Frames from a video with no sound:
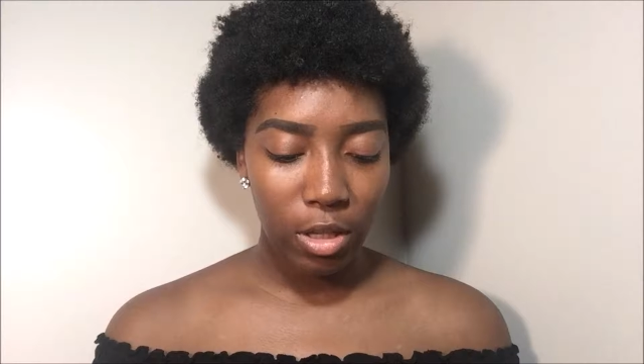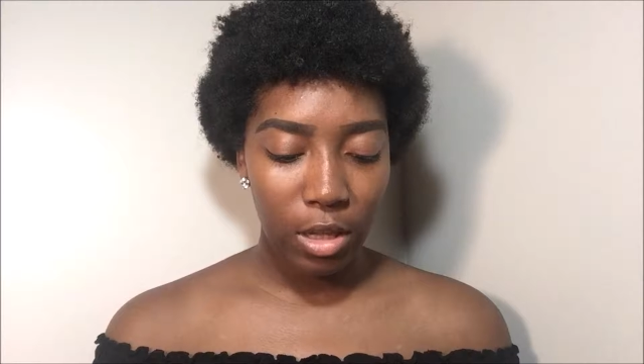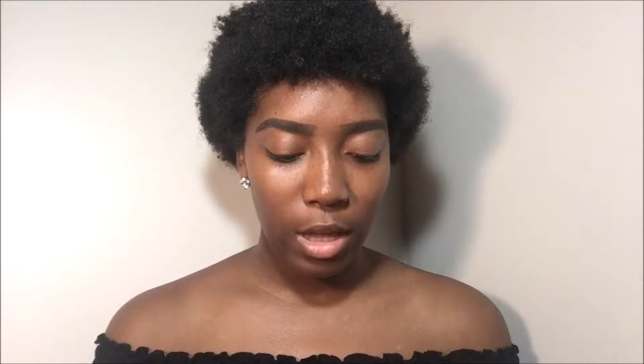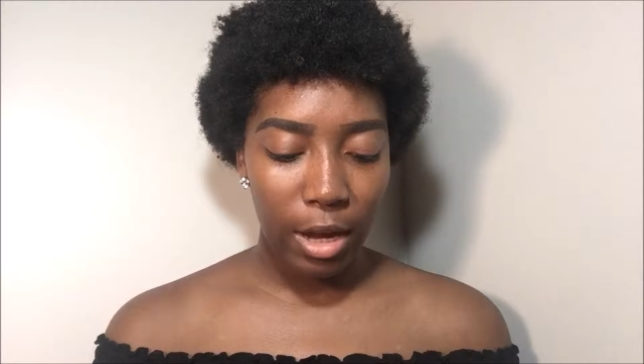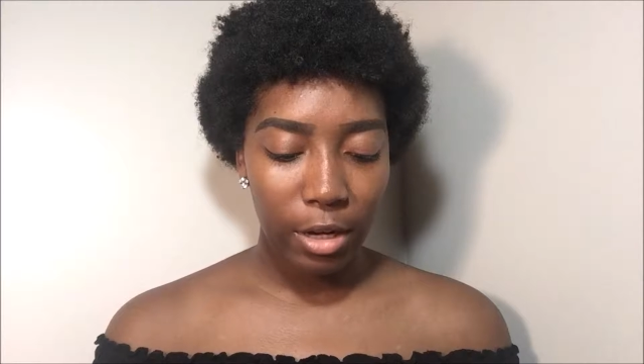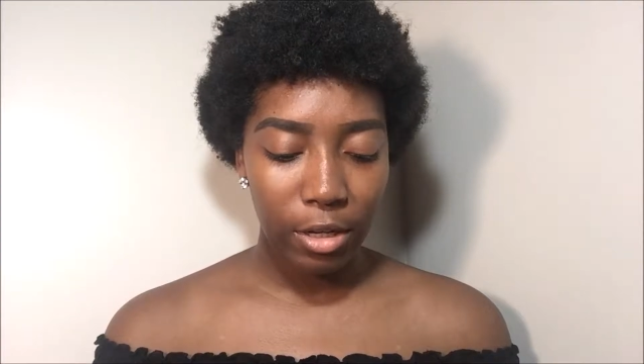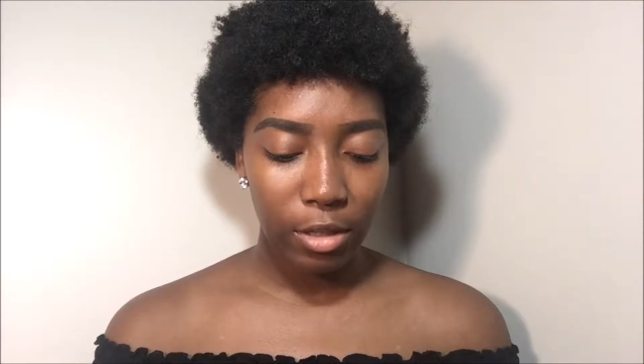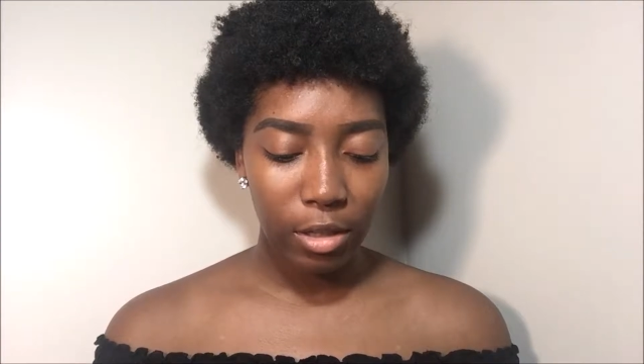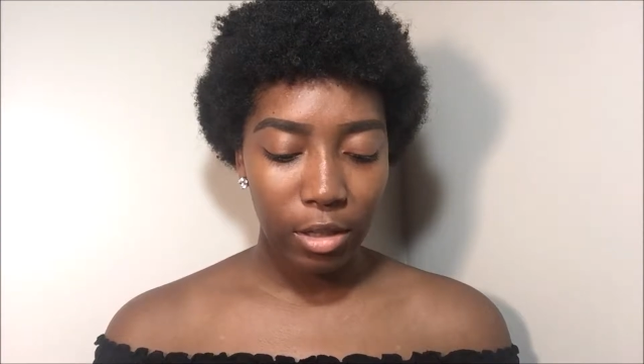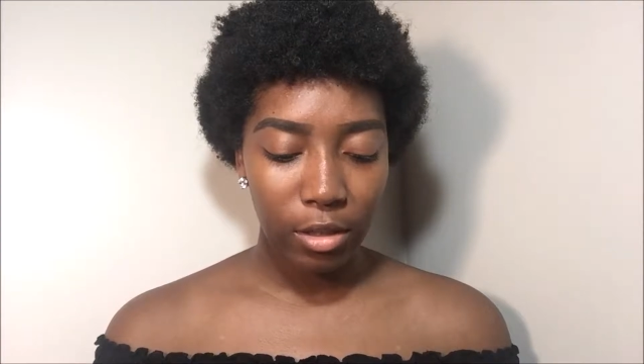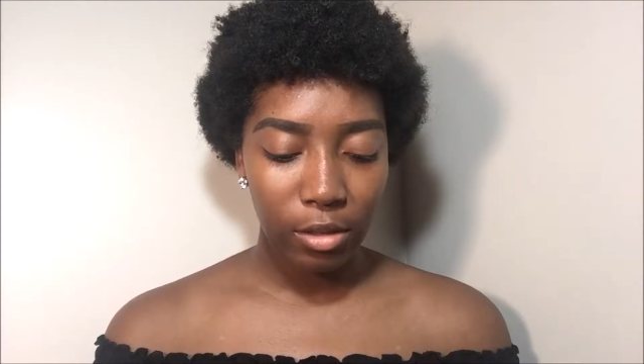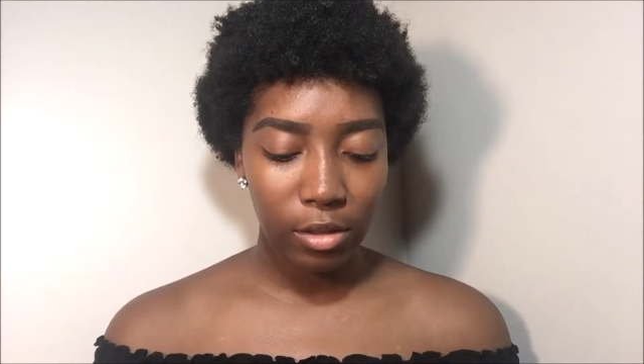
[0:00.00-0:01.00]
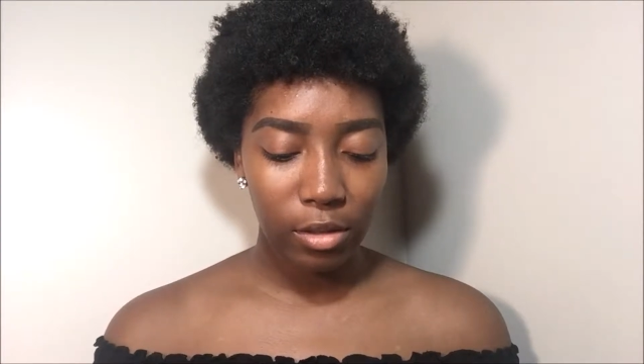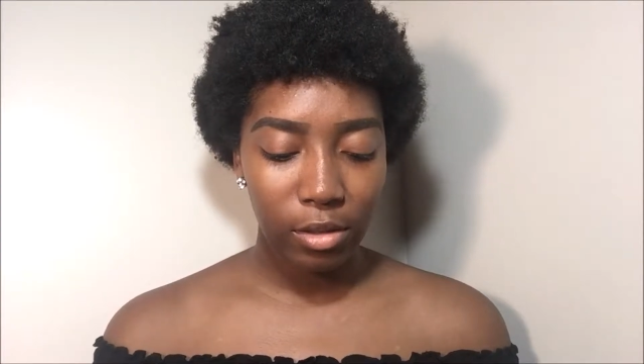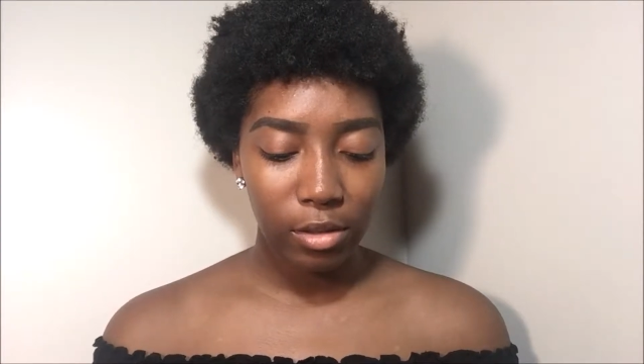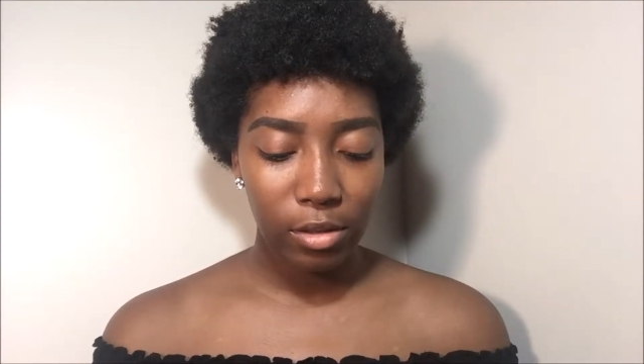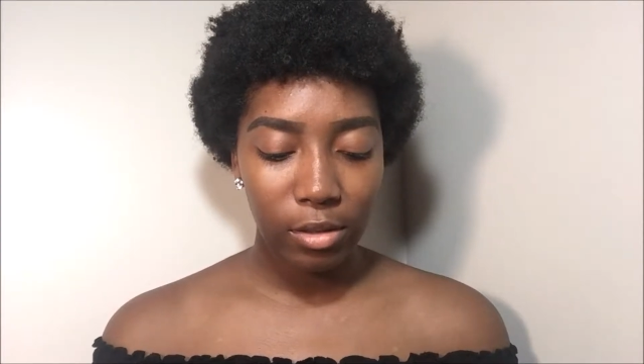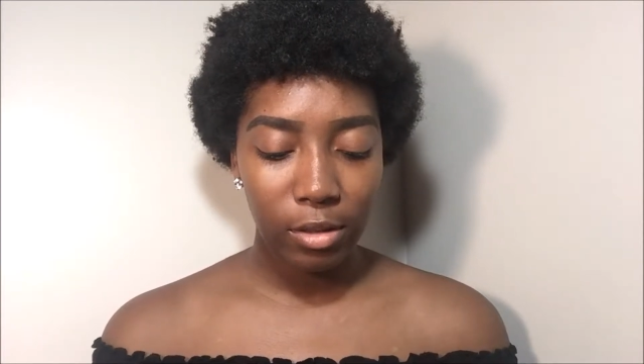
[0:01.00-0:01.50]
the liner
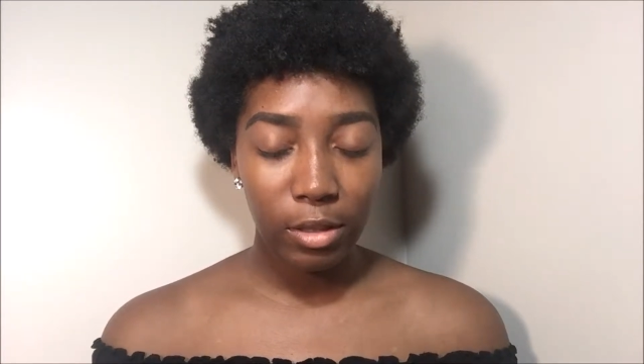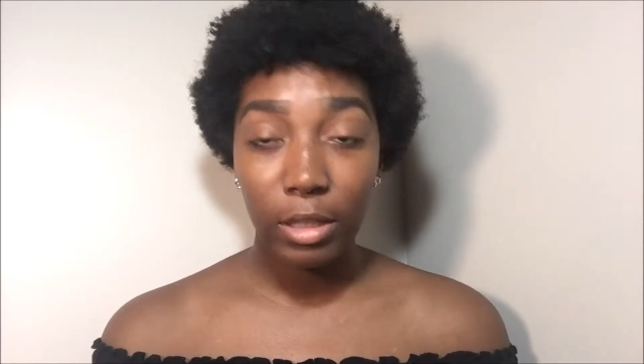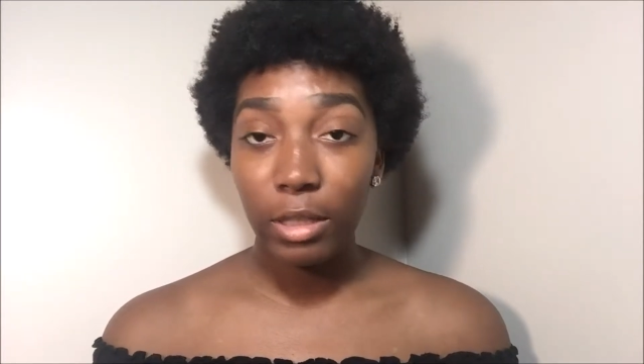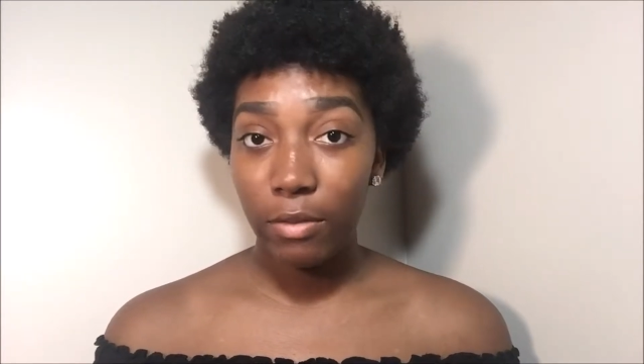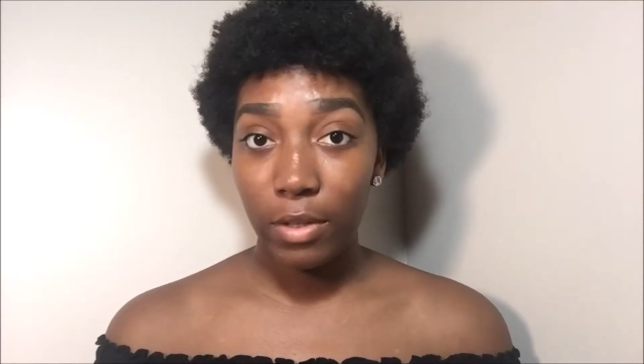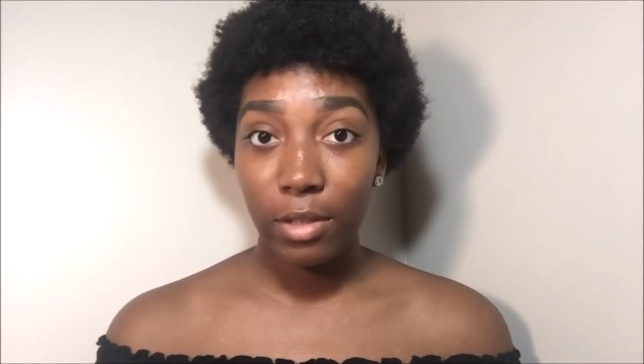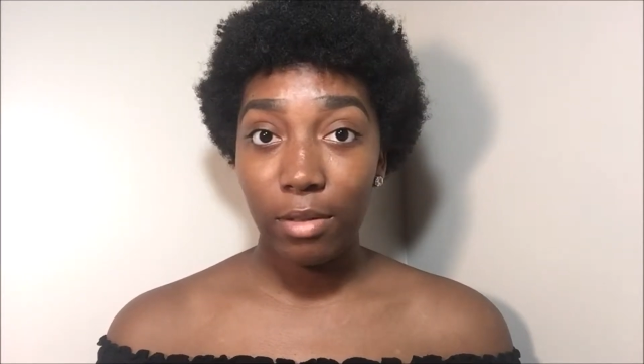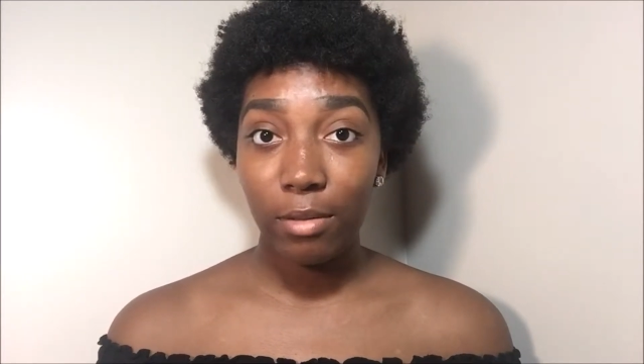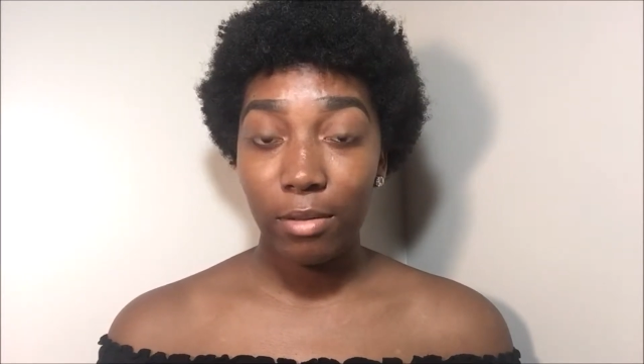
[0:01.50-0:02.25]
looks even.